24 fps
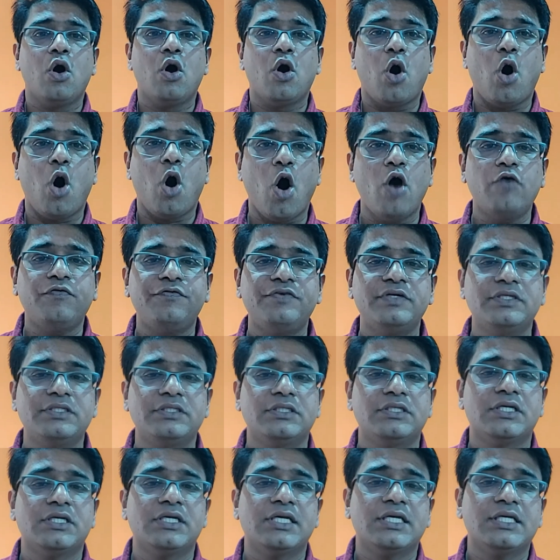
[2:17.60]
Often,
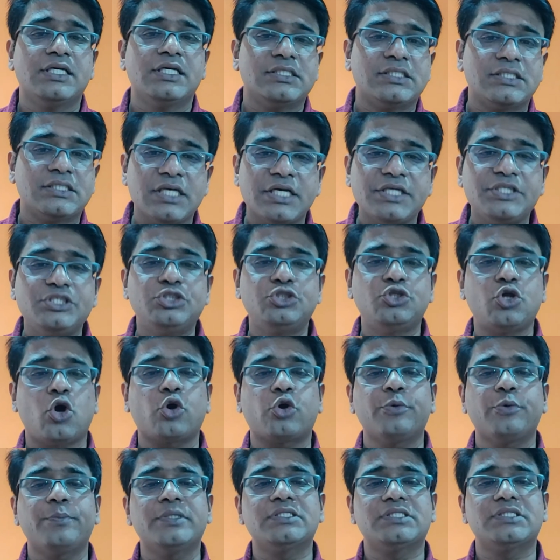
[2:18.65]
such
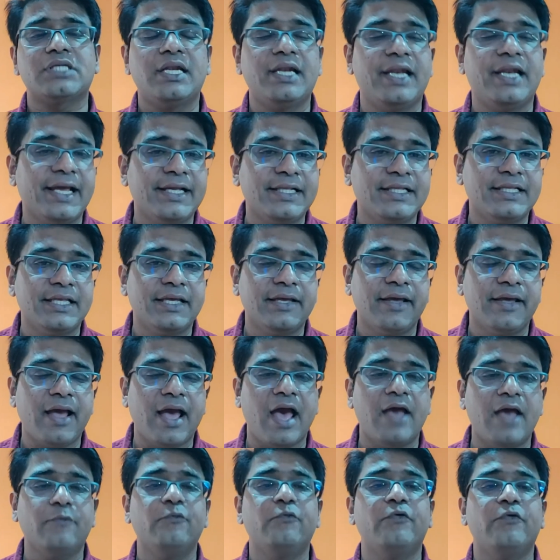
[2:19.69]
documents are lengthy
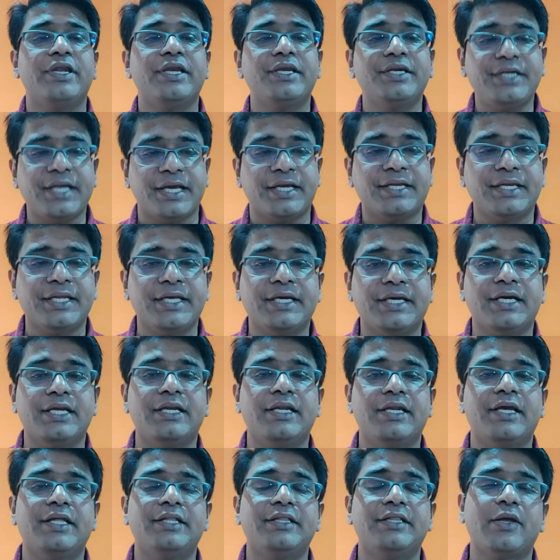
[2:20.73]
and very technical
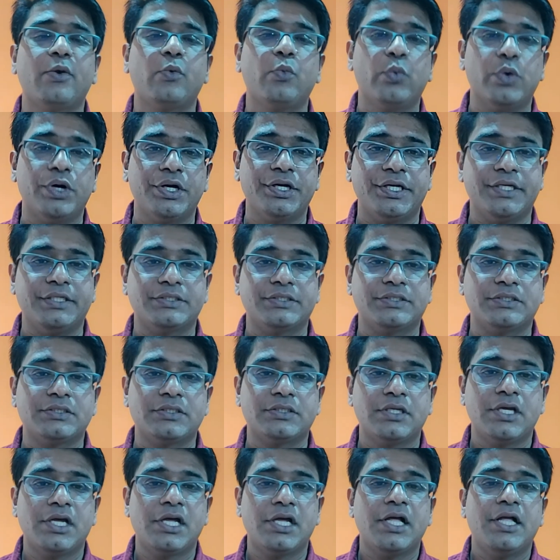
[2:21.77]
in their wordings.
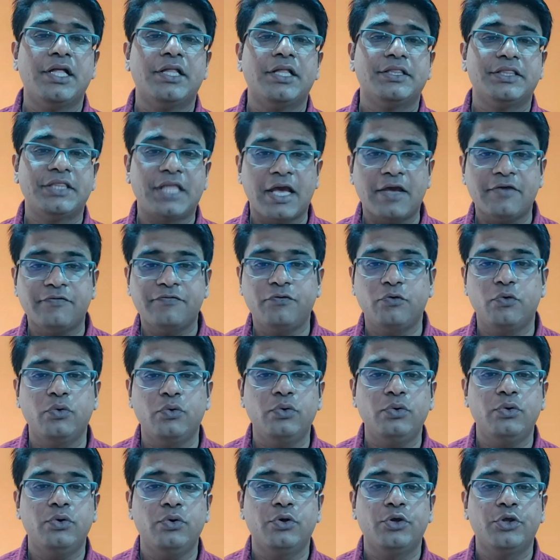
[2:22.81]
Therefore,
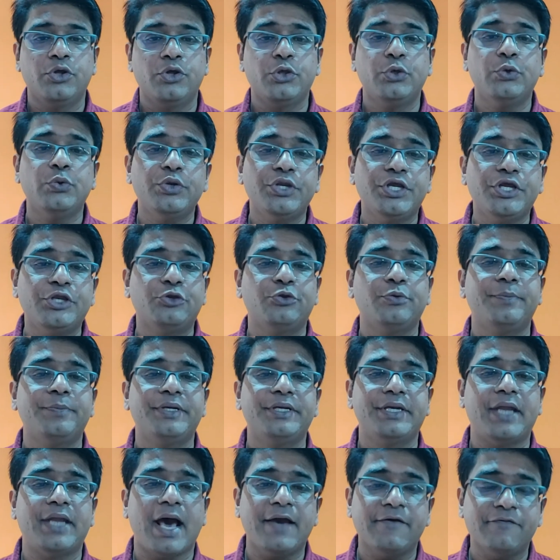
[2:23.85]
you need to be
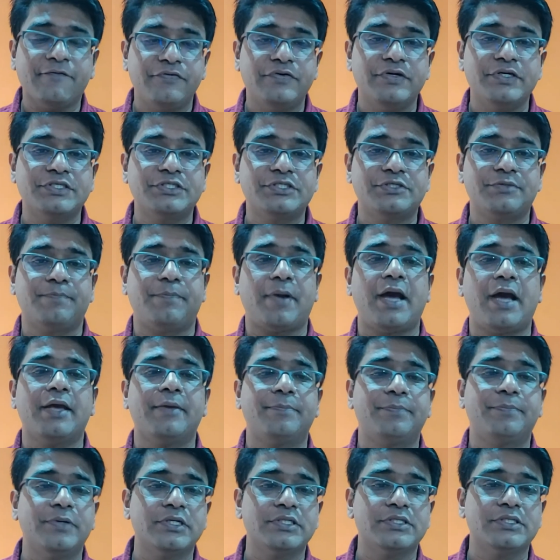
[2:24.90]
diversed by a
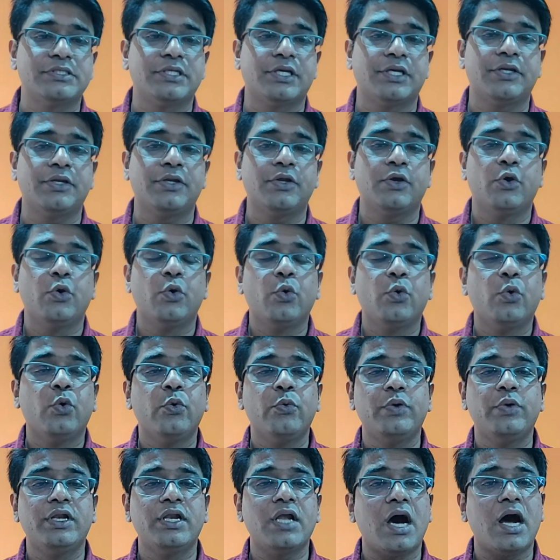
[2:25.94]
person who
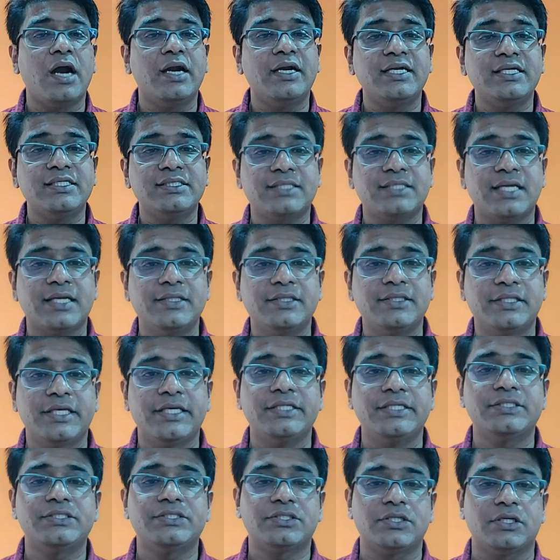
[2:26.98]
will understand
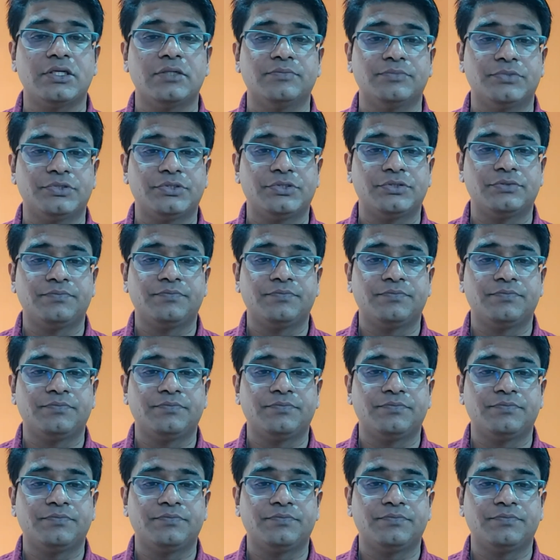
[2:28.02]
these terms.